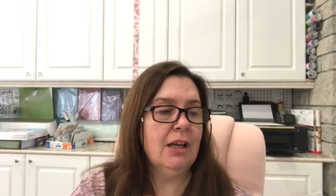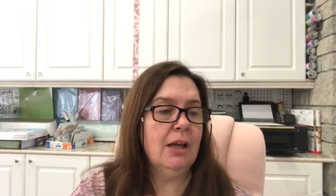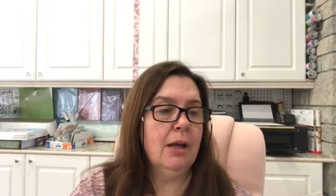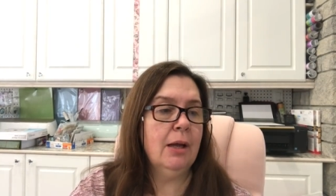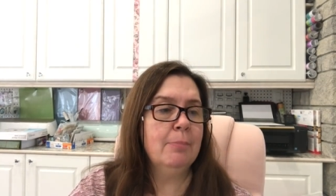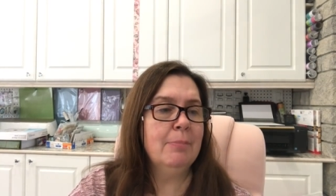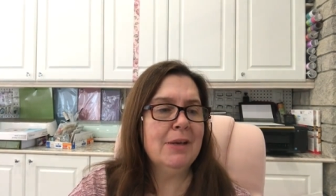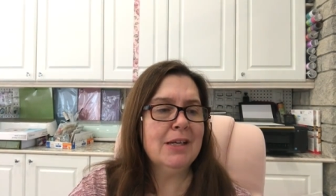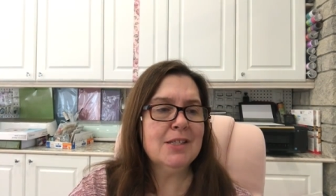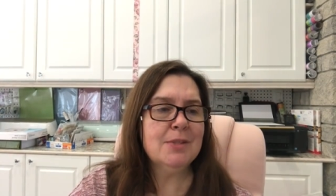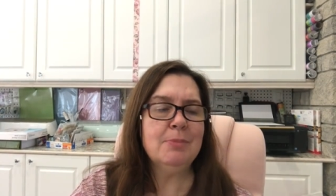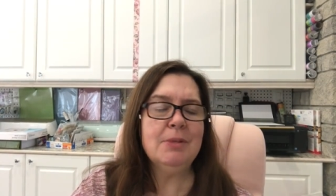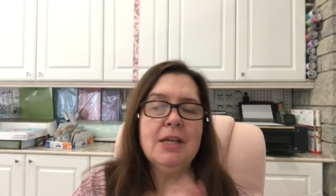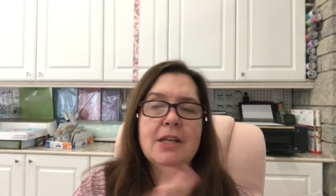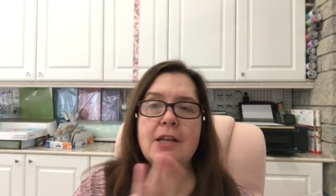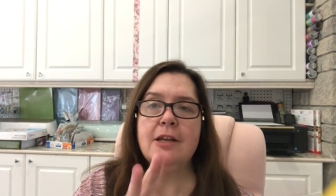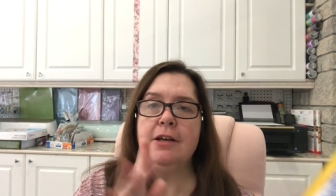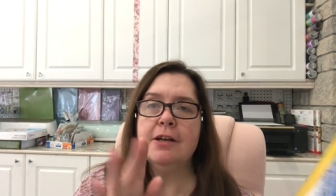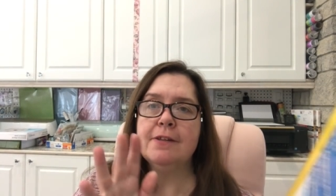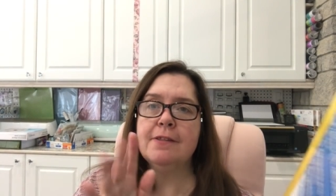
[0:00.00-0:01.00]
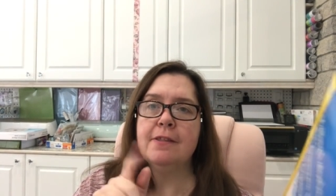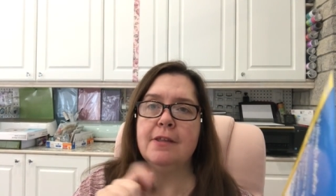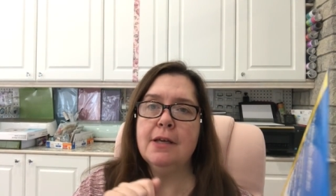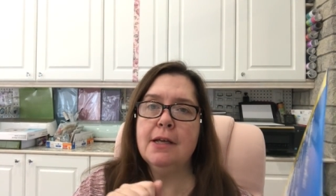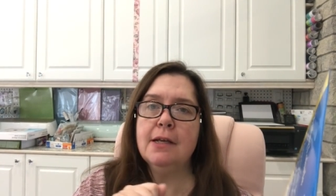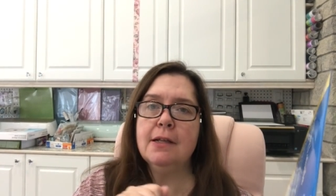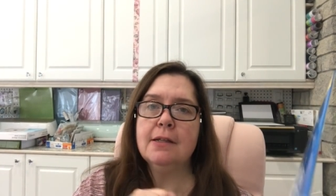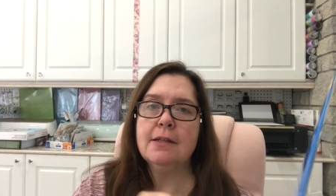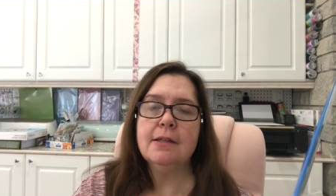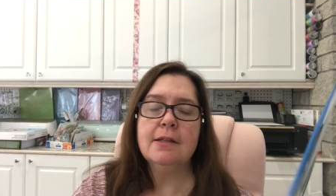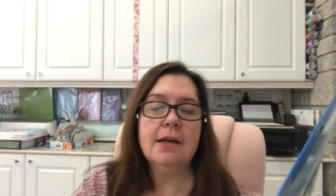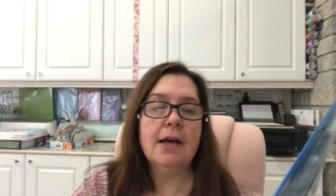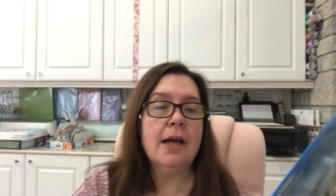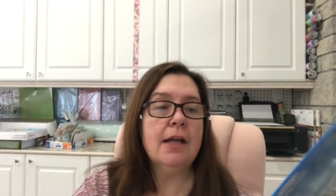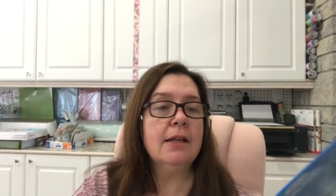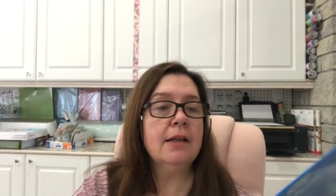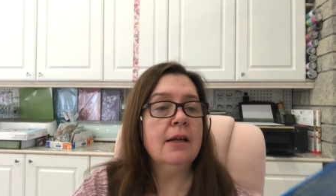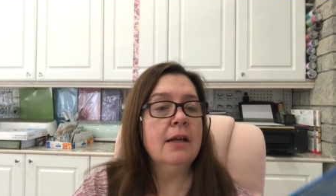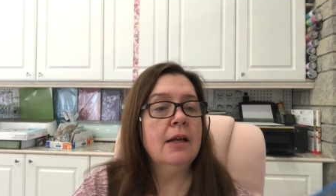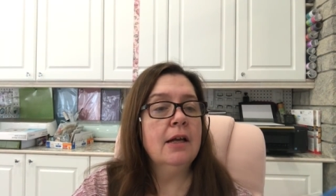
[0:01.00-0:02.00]
uh, mixed media thing
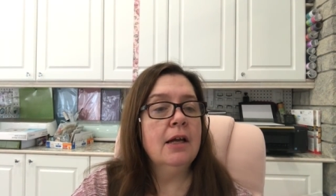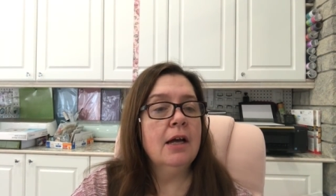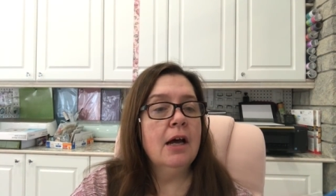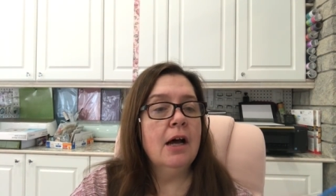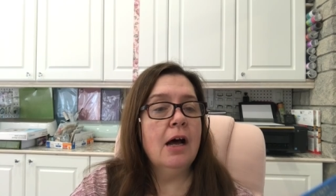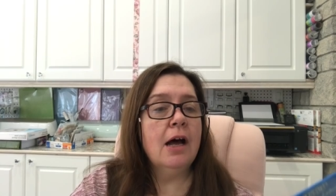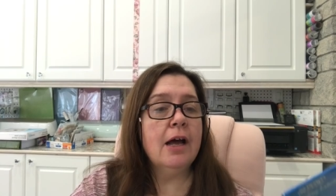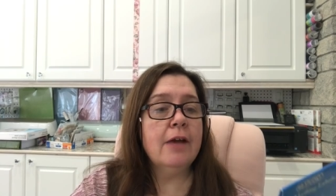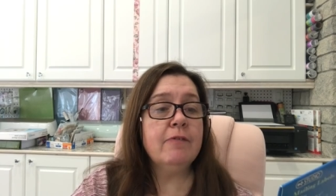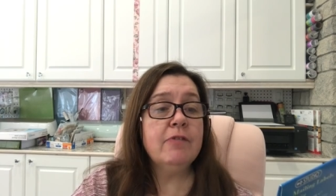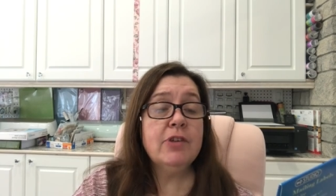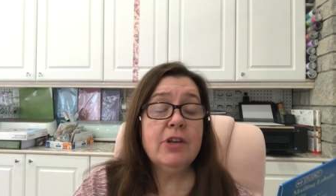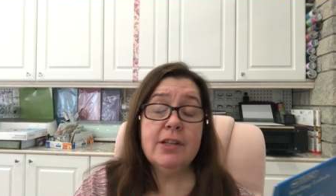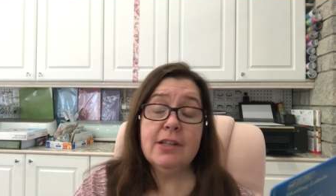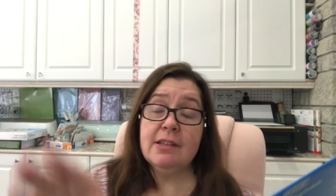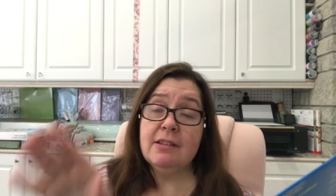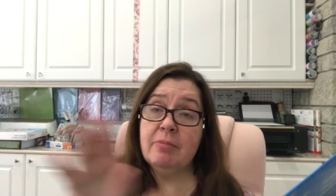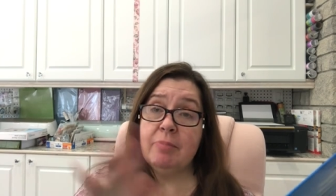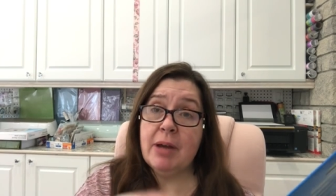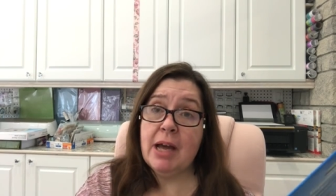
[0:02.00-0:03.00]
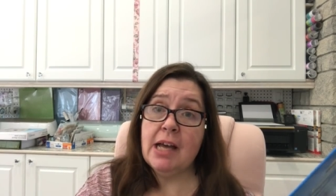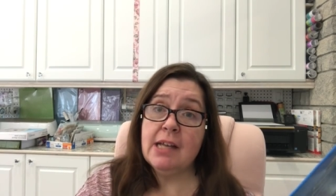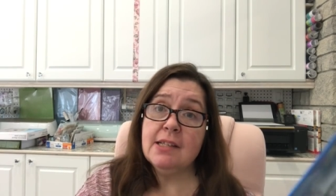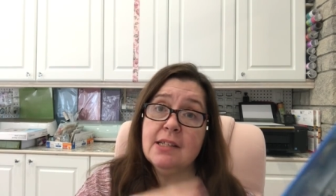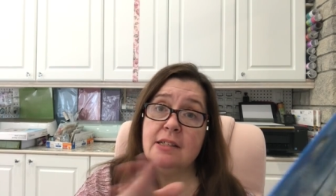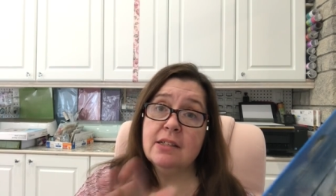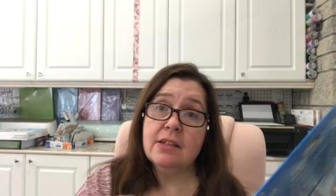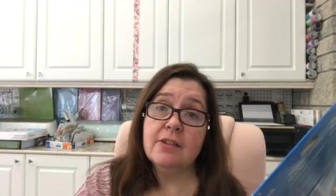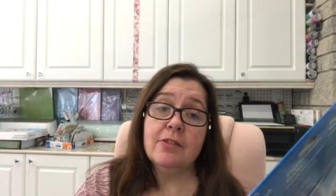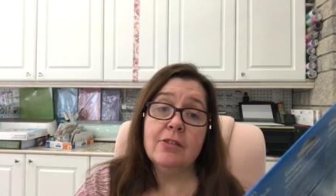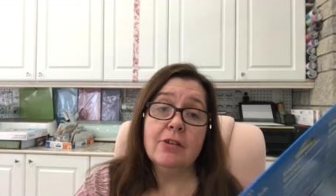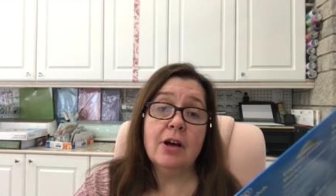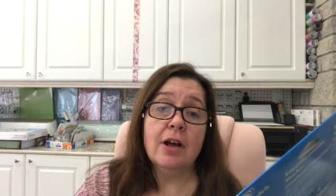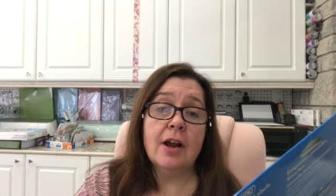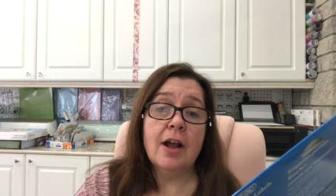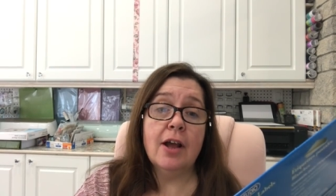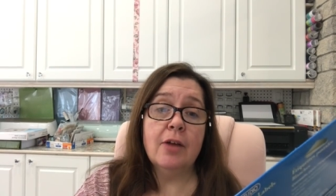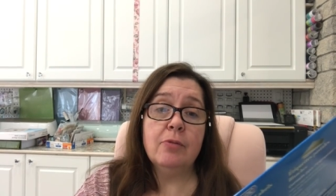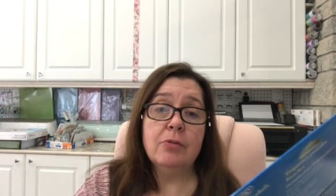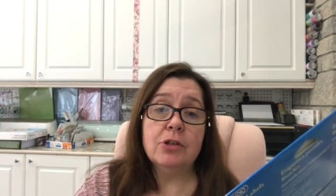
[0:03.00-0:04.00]
that I've done in the past and I thought
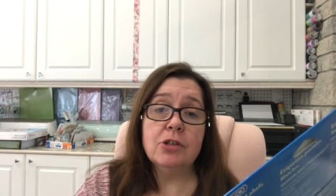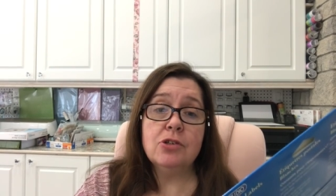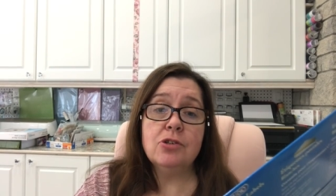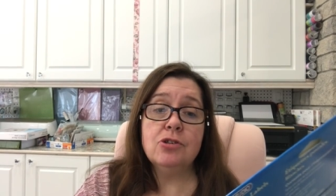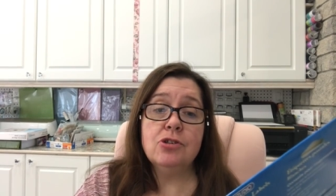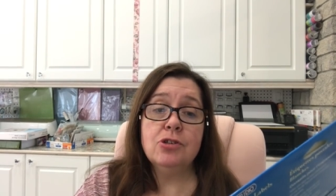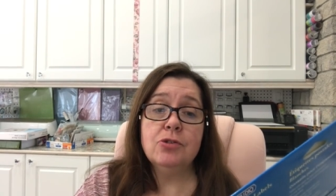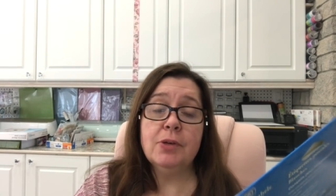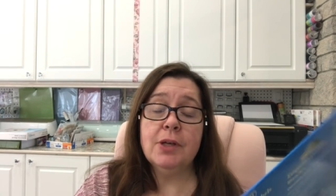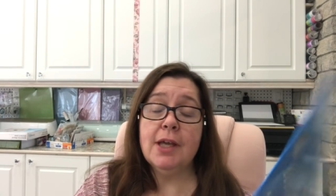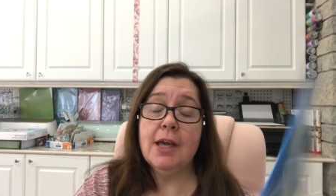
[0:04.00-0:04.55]
I would do